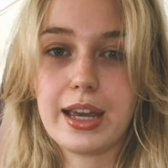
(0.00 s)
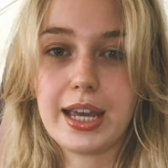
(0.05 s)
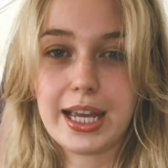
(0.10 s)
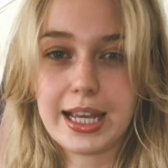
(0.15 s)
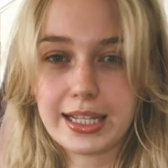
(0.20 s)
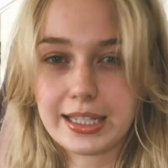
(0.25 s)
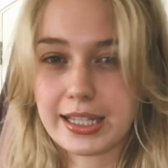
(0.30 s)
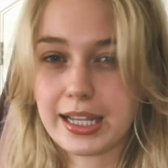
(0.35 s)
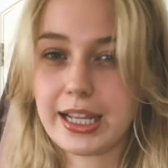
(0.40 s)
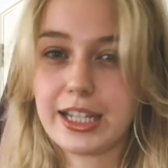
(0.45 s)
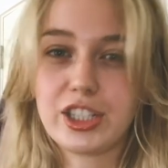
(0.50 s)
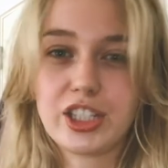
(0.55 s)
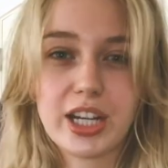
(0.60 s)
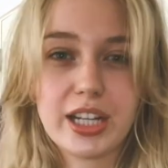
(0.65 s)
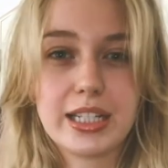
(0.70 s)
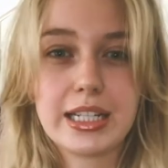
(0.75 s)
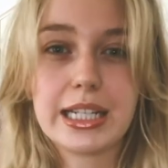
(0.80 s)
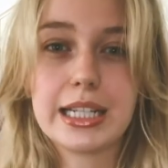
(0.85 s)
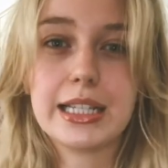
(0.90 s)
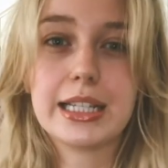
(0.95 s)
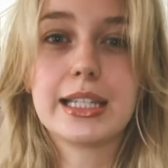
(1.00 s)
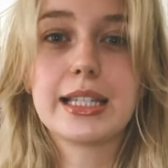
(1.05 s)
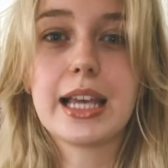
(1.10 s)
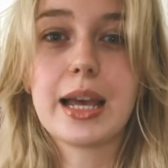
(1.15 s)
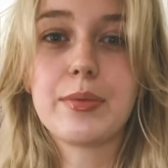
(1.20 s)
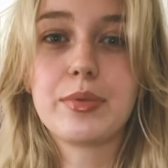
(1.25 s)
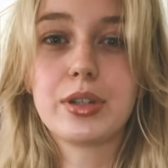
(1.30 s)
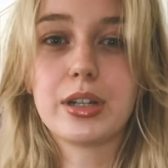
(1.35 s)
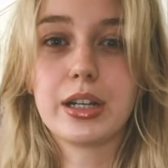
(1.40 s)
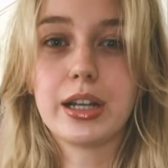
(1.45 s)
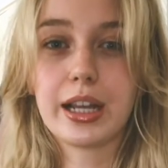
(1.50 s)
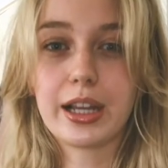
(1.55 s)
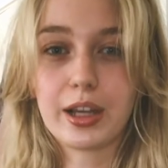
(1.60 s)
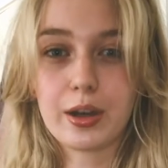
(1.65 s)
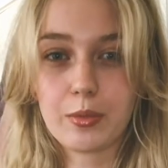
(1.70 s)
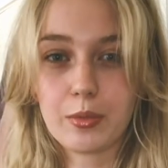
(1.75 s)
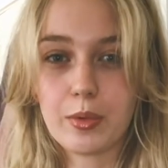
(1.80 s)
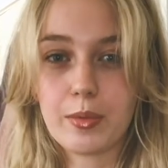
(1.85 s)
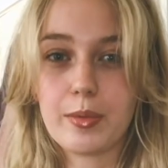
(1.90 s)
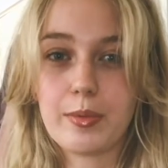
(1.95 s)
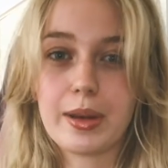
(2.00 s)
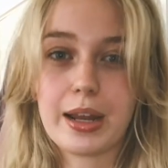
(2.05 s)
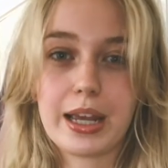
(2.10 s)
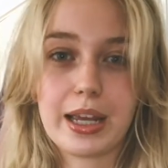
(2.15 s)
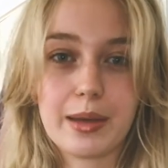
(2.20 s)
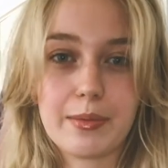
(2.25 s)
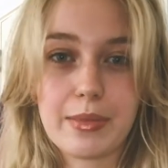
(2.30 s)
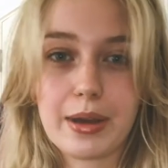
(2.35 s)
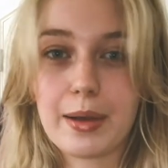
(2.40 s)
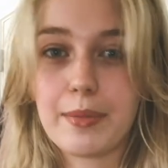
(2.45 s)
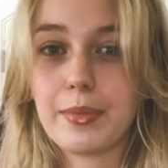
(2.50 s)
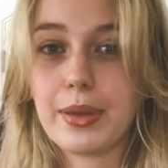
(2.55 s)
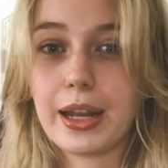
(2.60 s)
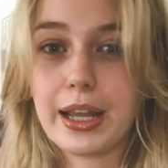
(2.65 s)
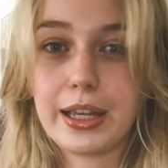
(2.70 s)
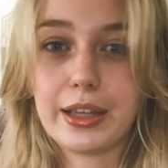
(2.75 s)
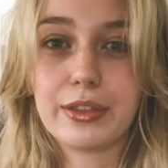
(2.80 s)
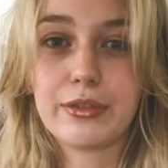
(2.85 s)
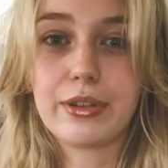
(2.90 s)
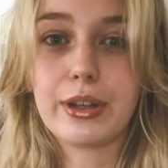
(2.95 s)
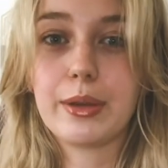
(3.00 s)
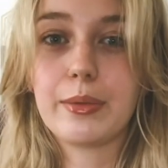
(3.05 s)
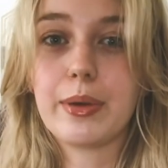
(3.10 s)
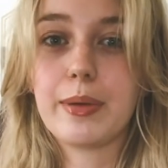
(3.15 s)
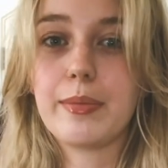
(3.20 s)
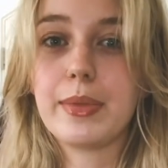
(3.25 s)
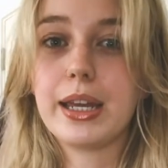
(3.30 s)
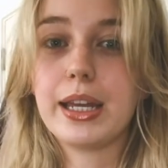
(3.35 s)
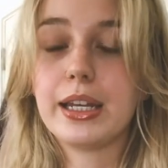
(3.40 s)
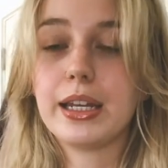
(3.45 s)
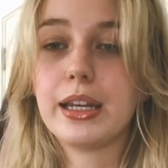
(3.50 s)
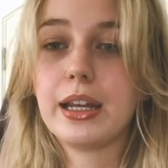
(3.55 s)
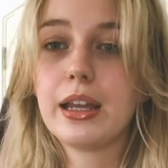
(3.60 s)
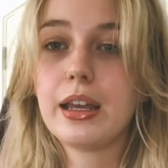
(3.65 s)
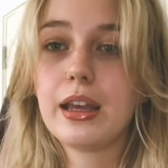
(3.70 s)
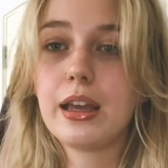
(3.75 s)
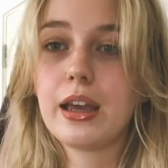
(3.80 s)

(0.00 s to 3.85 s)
it is like gender inception, like a woman playing a man playing three women.